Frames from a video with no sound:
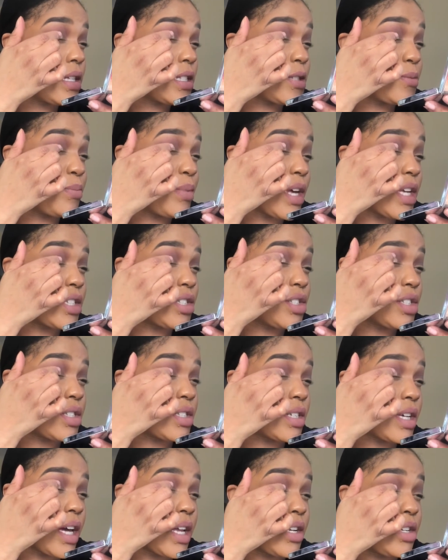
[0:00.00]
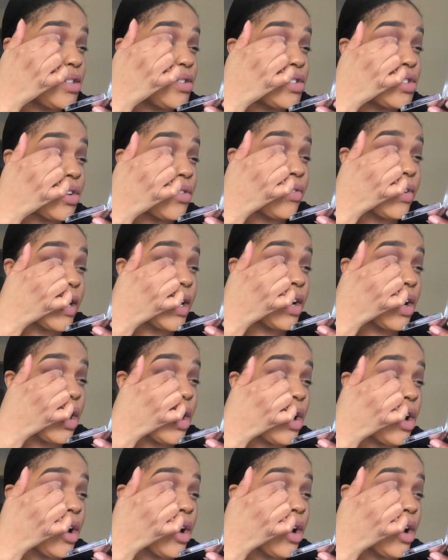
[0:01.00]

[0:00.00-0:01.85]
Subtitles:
it's best just to kind of use your finger.